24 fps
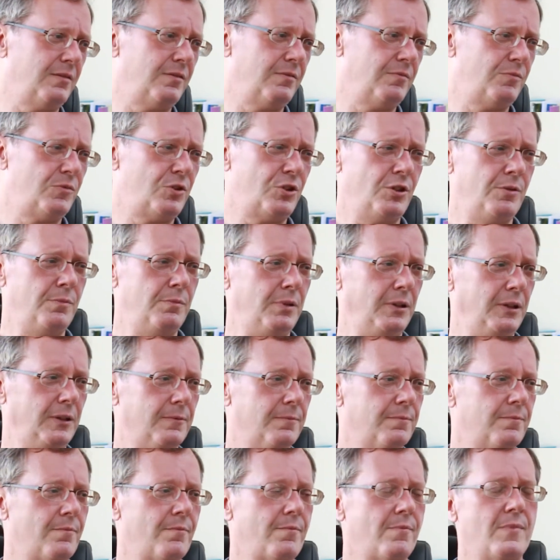Shouldn't be.
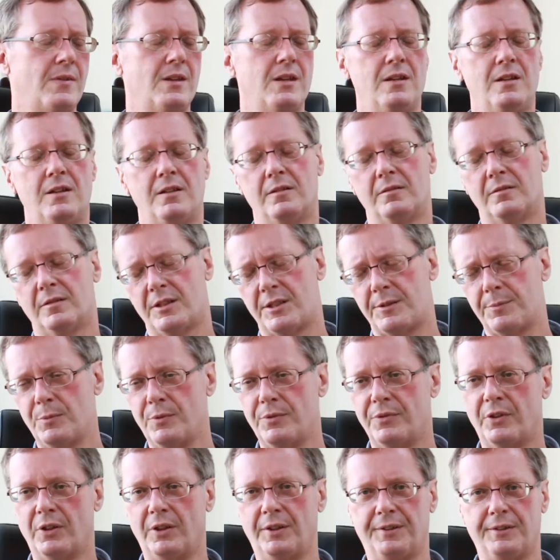Let's move
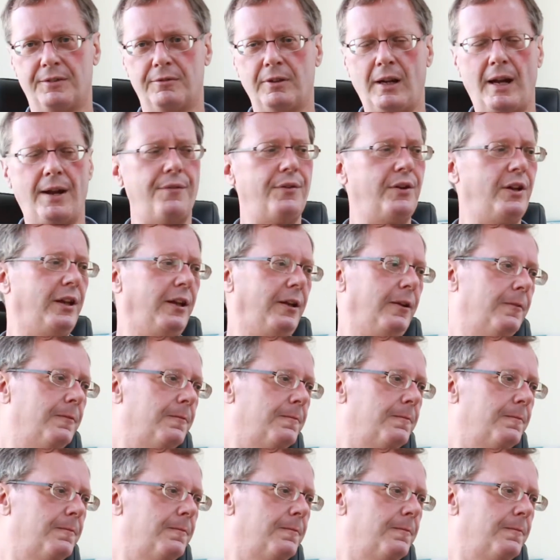on. Gravity